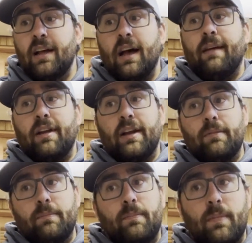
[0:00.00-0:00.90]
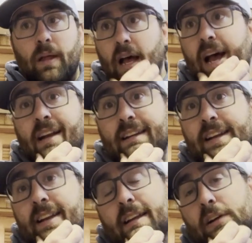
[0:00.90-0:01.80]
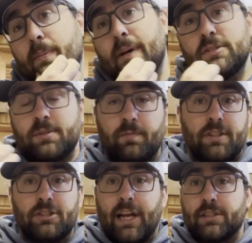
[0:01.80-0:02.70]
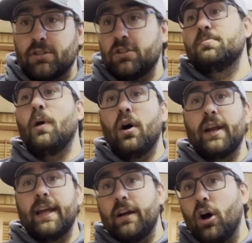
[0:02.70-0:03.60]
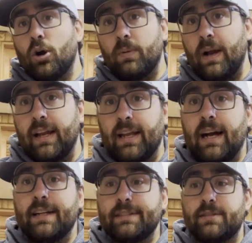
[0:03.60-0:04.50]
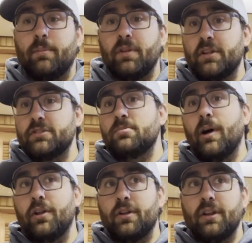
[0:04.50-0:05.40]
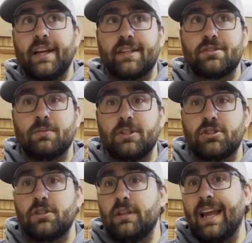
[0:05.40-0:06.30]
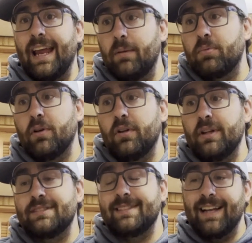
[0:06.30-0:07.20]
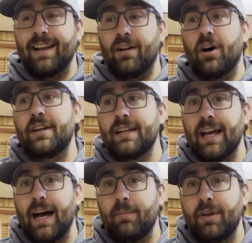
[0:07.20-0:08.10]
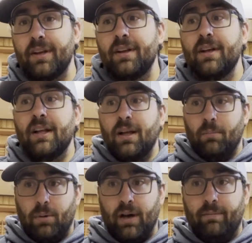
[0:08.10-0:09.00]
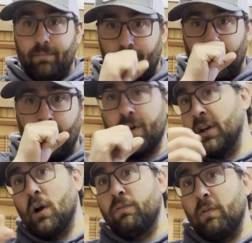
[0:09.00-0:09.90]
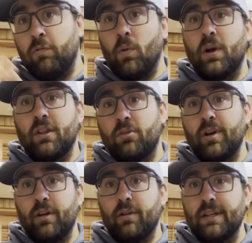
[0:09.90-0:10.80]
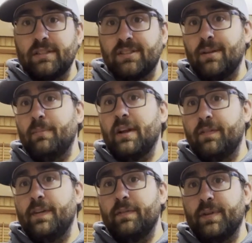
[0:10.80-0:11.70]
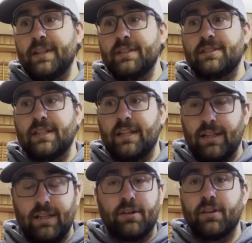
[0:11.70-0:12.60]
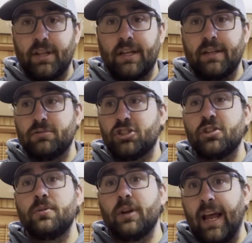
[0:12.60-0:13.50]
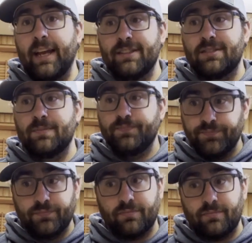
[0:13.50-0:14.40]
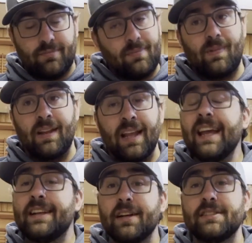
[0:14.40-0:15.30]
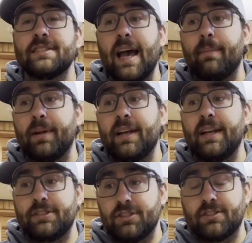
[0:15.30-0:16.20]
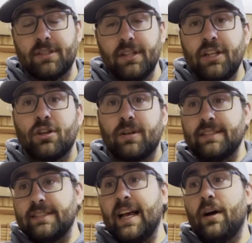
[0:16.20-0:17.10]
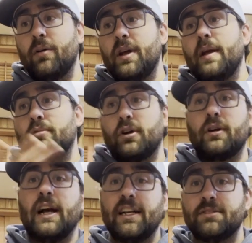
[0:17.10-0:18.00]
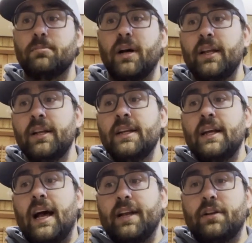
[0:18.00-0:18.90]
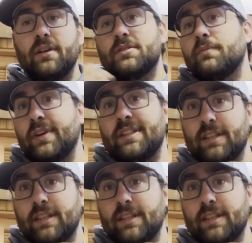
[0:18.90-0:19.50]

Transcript: I mean, I did hear about some fish actually spawning already on some of the smaller lakes, which April, it's not uncommon, but for it to go from 43 degrees to mid 50s in literally 2 days, it does happen. It's just crazy how it progressed. But I do have some friends